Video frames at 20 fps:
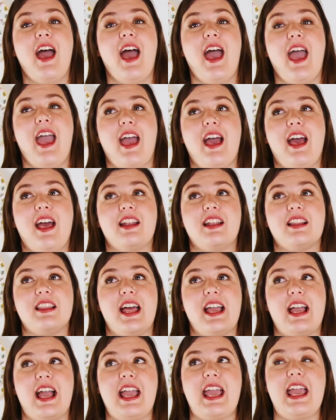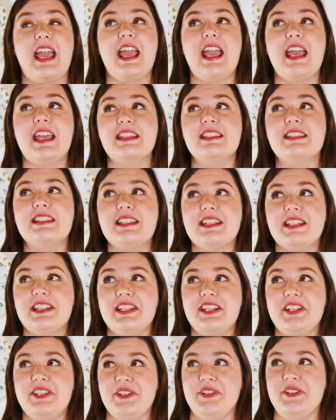And like I
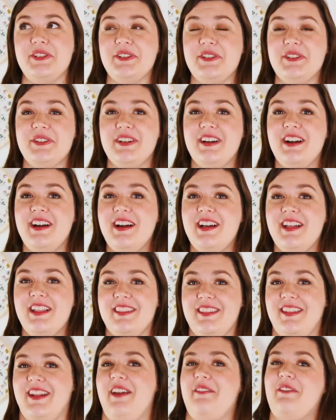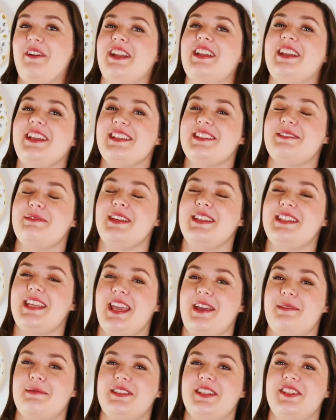instantly knew that I wanted it to be a
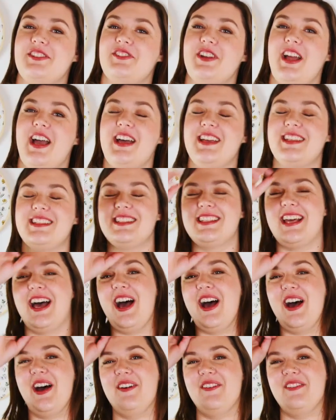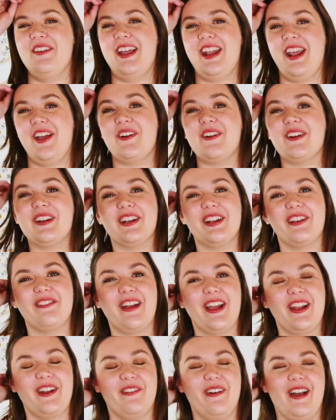Tamzin dress, and I ordered it
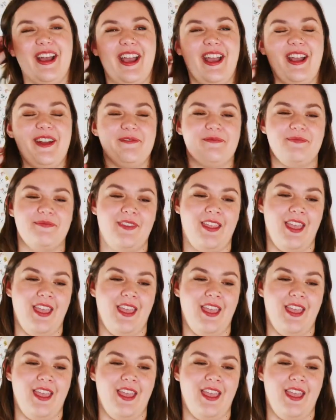right away.